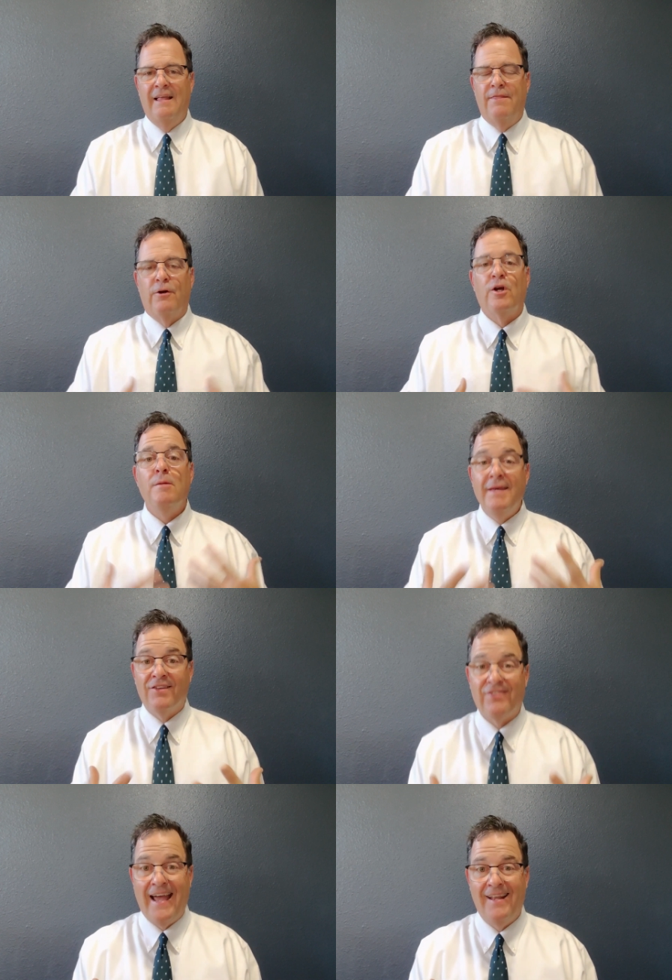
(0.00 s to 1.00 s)
They're going to be
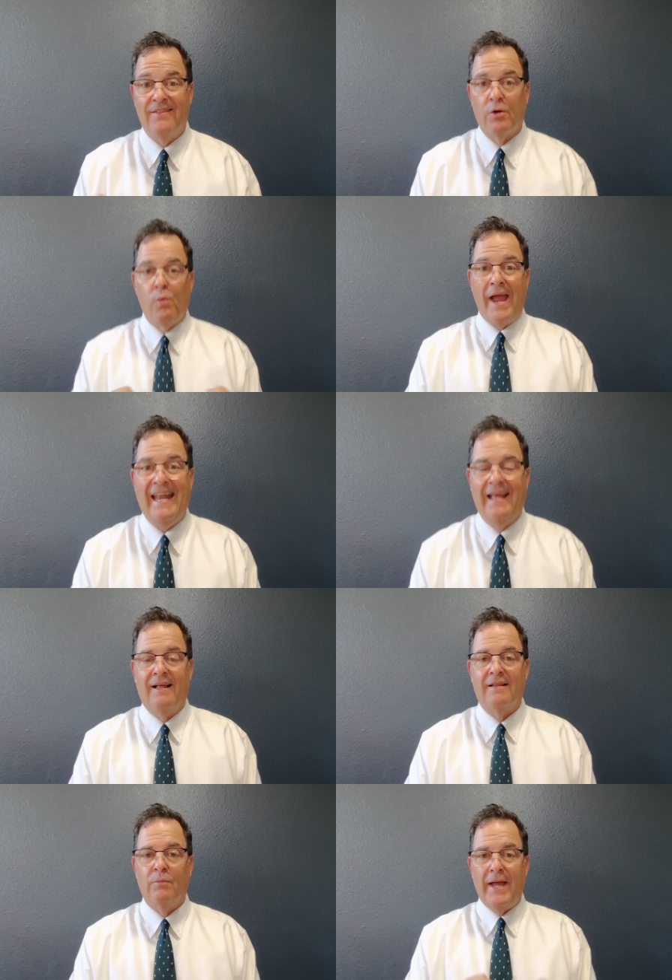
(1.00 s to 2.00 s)
excited. They're
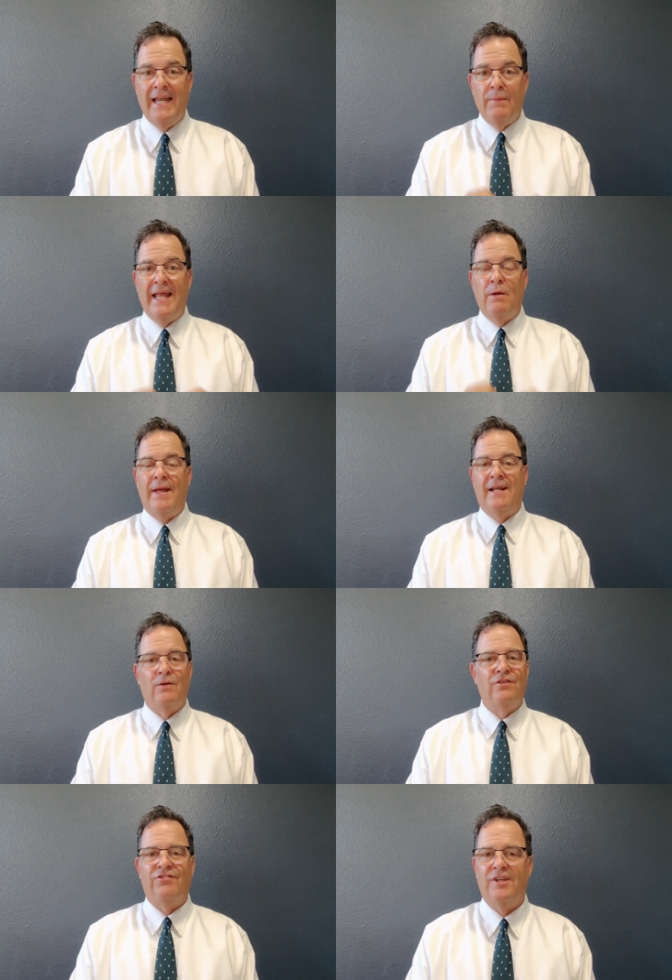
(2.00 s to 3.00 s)
waiting.
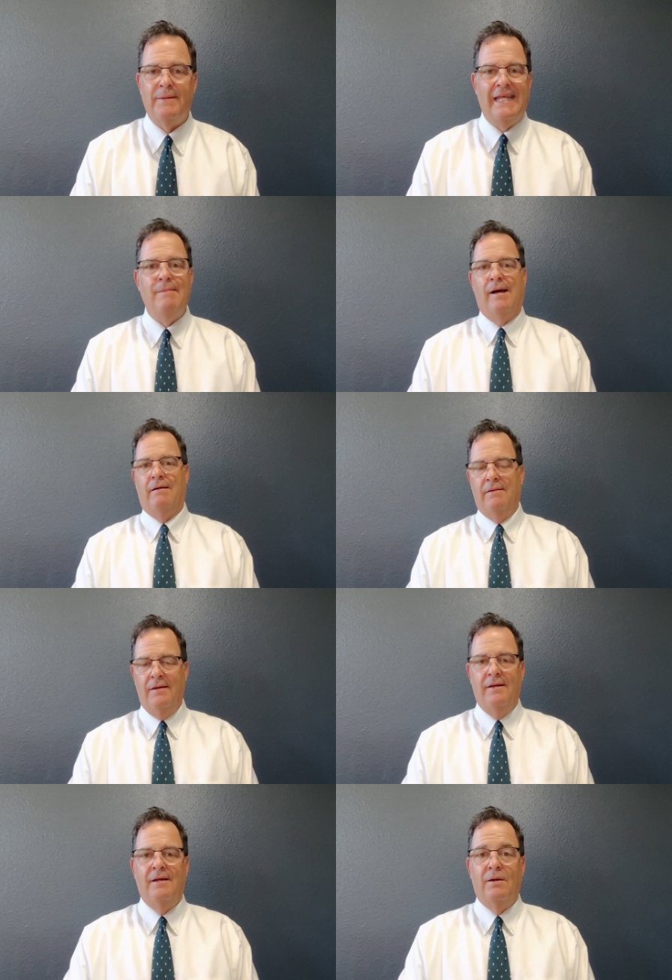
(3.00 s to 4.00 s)
Don't just send them an email.
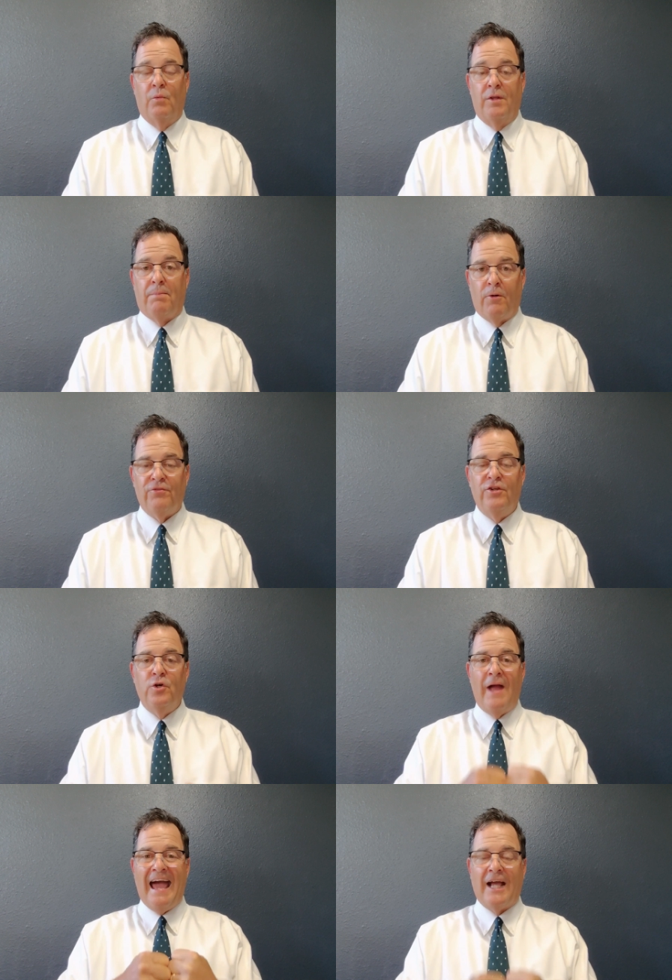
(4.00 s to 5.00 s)
When the person
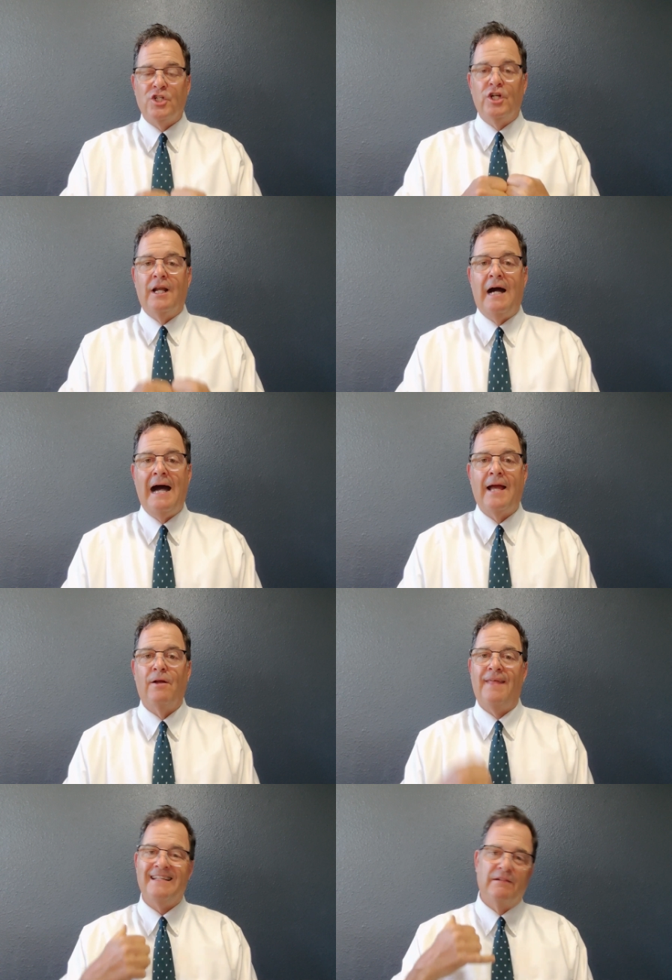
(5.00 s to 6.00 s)
you're actually going to
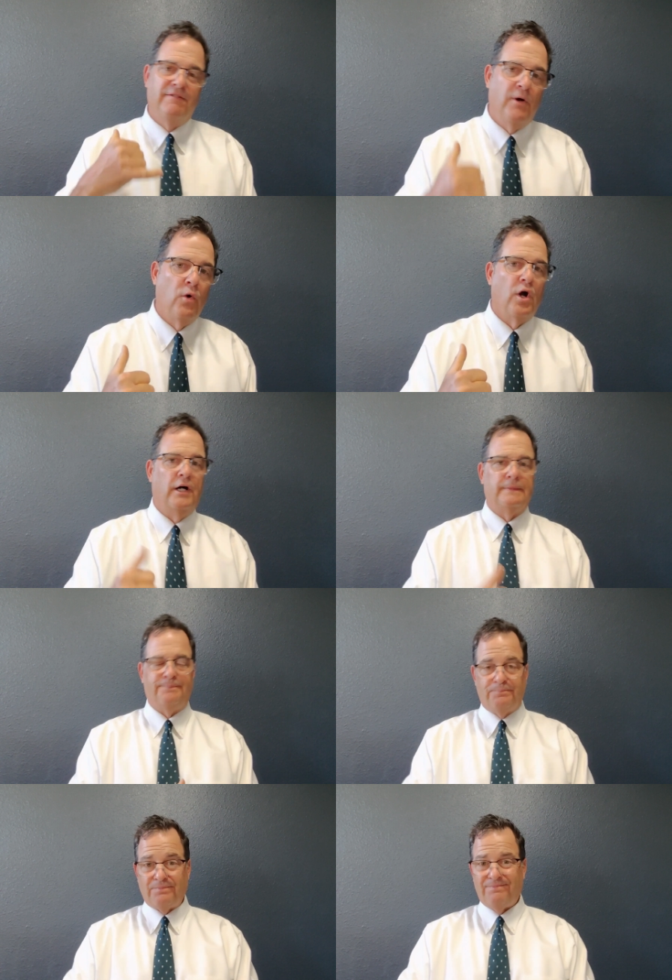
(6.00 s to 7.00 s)
hire, that's a phone call.
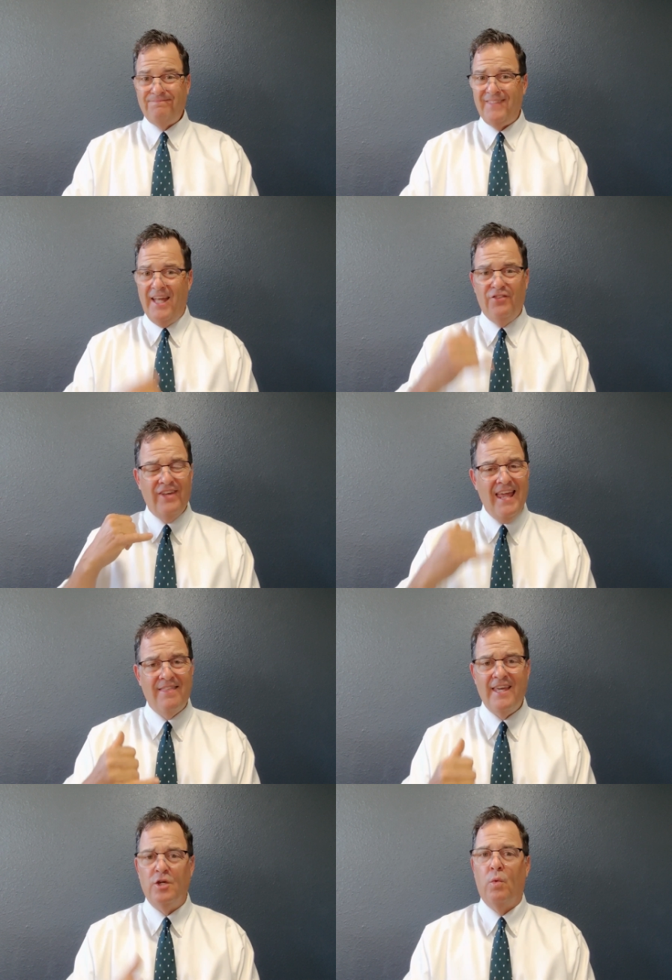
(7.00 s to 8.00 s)
And you say, hey,
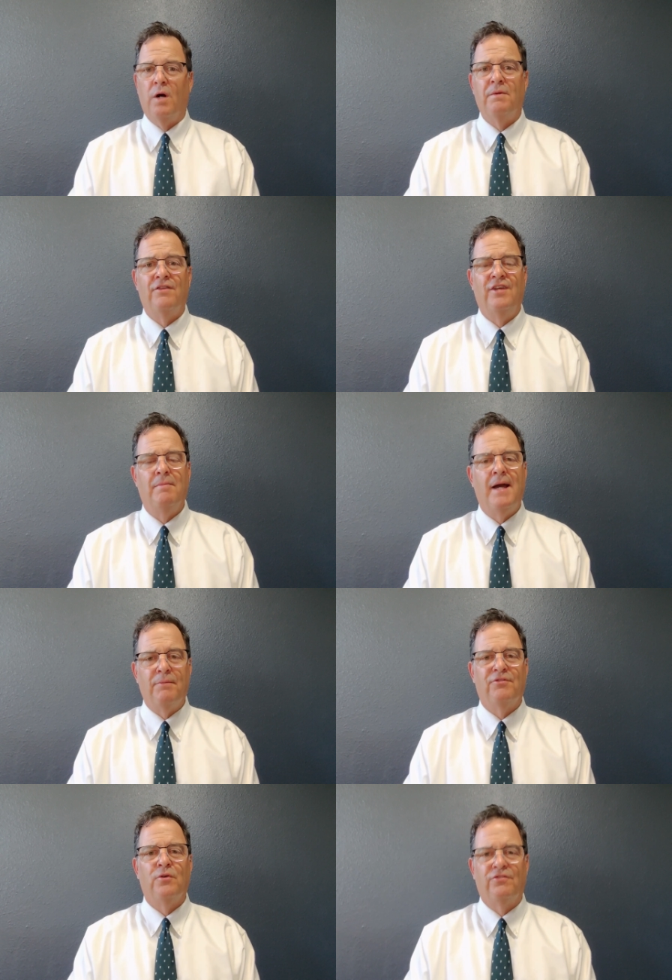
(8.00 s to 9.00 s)
thank you, welcome to the team. I am
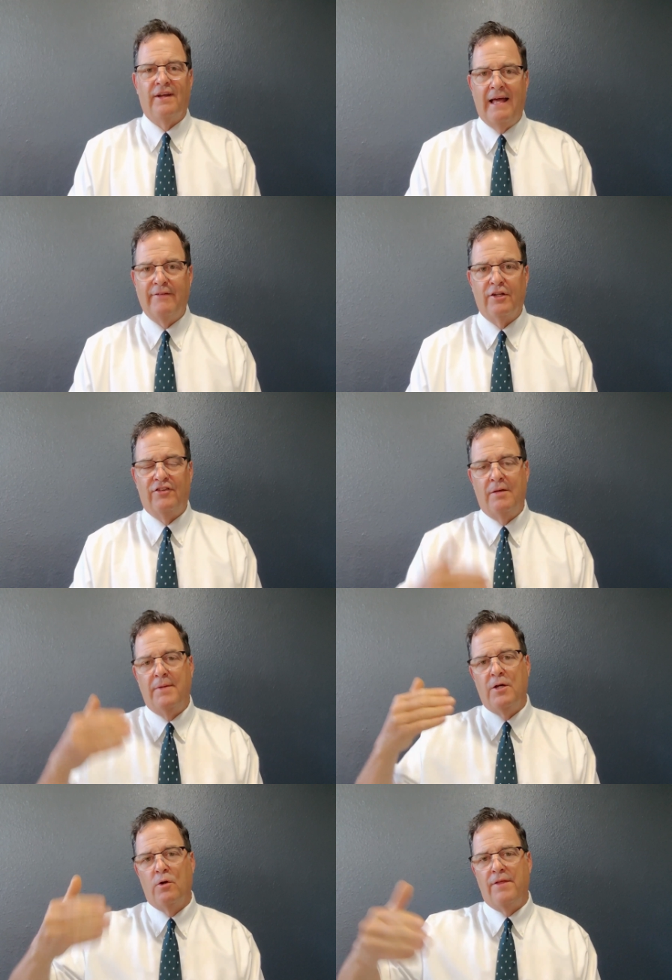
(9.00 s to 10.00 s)
so excited to have you on the
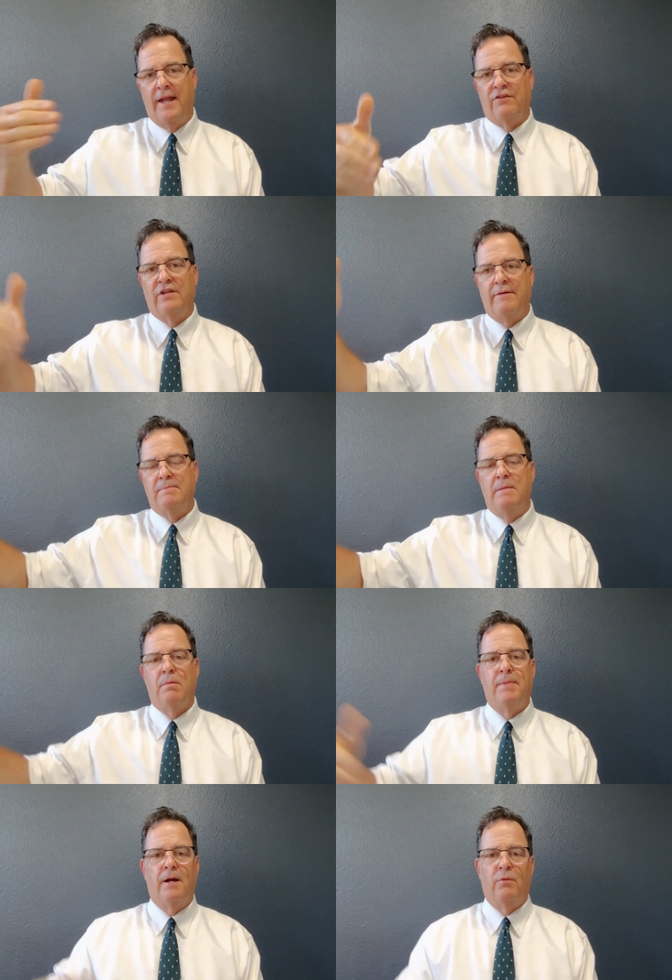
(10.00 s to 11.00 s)
team. Here are the next steps. Be
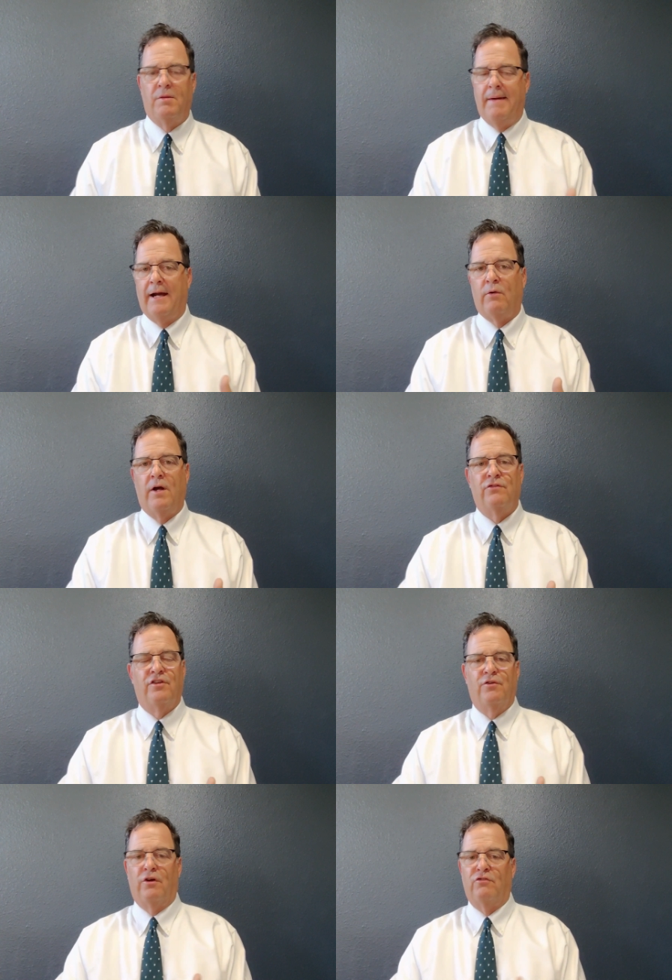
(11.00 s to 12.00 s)
prepared with the backgrounds or
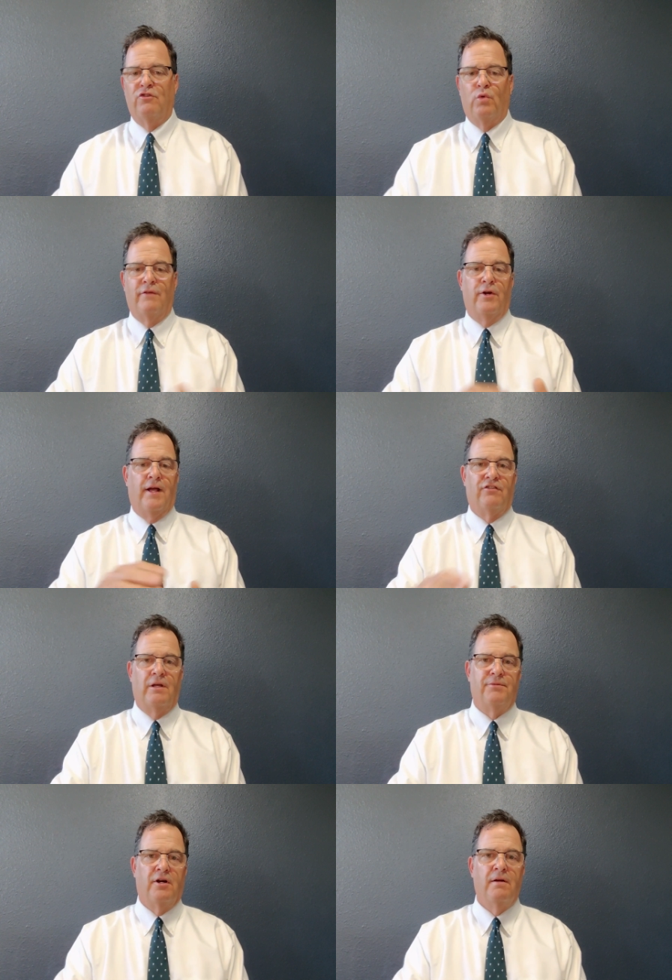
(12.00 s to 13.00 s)
the drug screens, whatever your next
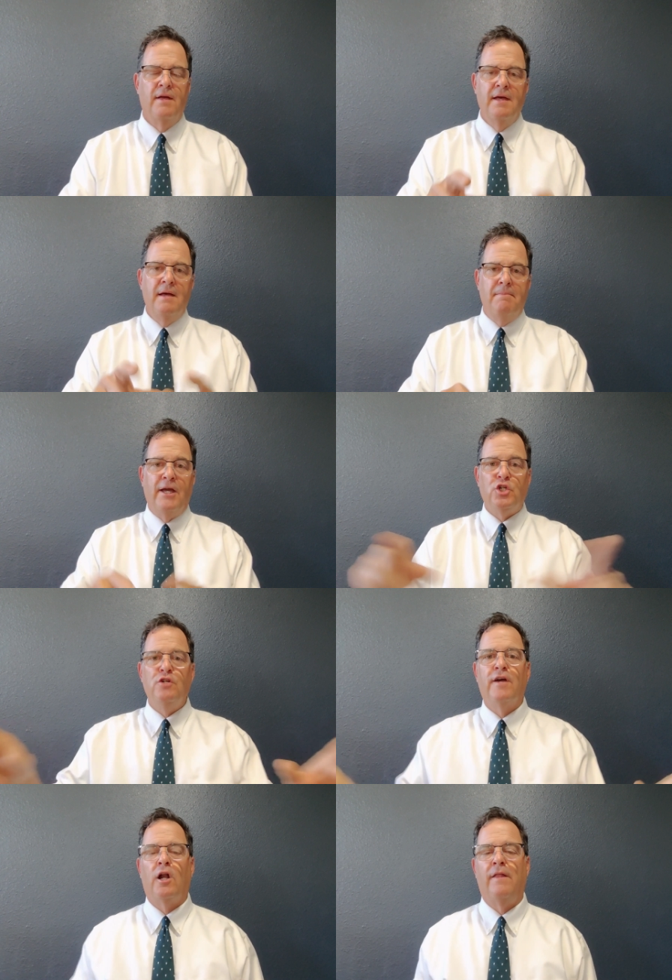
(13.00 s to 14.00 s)
steps are. Make sure
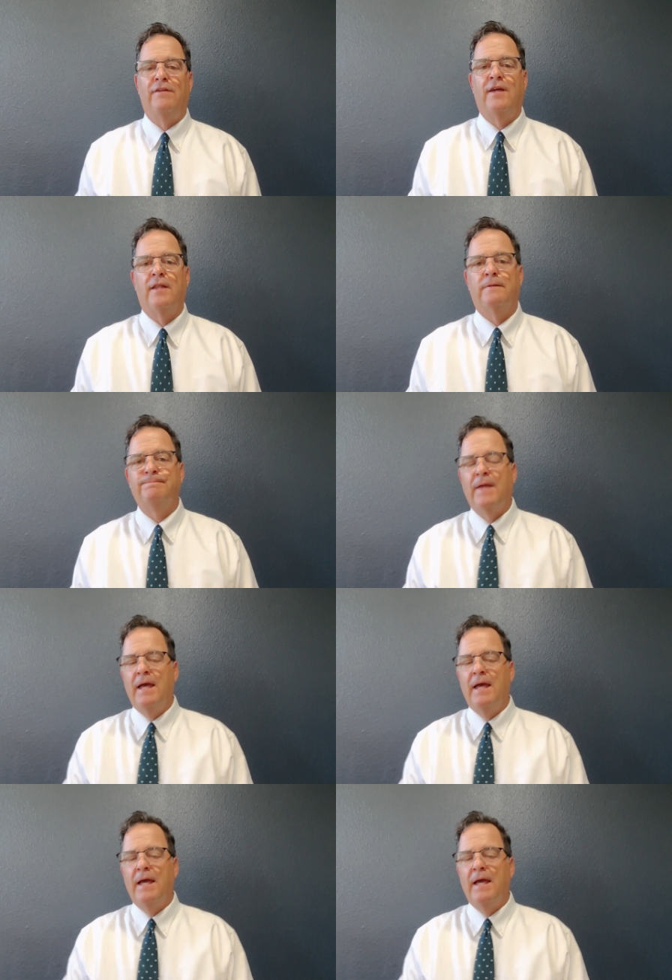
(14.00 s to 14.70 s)
you got all that together.